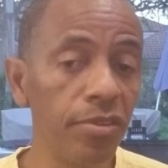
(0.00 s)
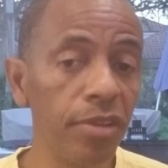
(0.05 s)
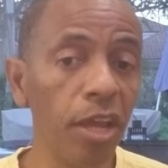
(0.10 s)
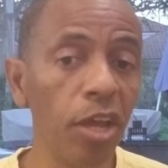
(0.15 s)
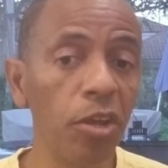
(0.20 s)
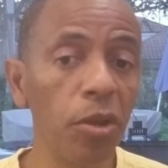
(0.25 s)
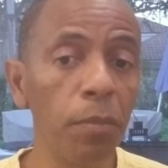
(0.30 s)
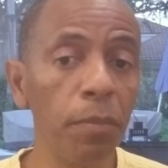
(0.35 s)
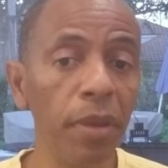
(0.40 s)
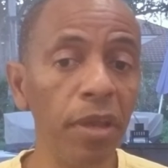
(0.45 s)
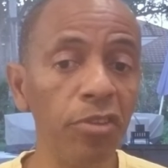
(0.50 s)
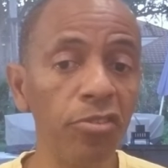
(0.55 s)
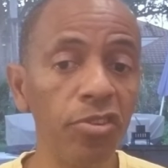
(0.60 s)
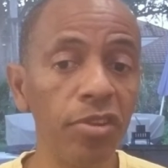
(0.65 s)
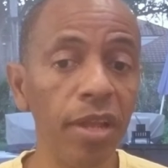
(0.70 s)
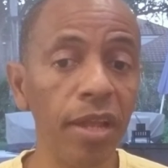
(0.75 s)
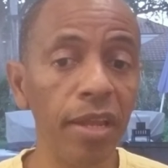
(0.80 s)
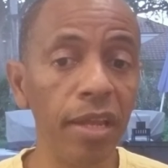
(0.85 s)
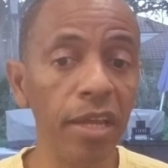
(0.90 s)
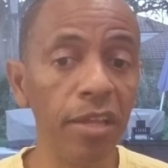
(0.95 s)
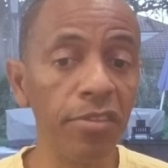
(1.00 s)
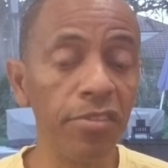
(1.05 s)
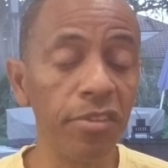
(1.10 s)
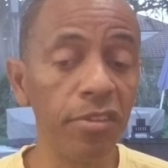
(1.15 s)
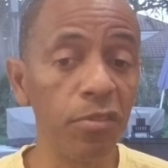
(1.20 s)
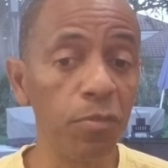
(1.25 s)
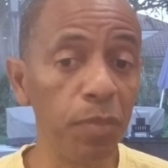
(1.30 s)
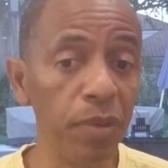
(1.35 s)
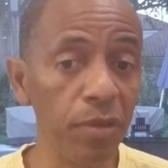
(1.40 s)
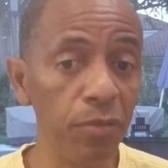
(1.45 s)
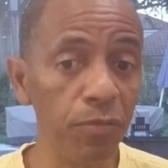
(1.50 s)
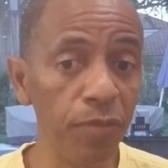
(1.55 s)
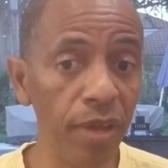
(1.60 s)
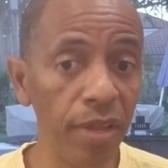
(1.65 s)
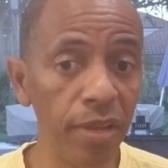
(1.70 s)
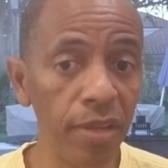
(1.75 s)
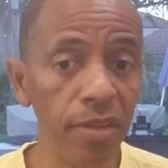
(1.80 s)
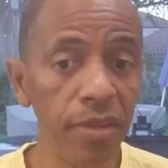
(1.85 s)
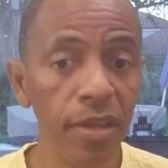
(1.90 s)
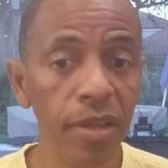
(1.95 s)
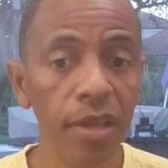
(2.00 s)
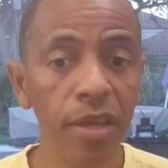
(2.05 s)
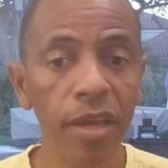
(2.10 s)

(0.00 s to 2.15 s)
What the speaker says: they're going to make sure that it's been vetted,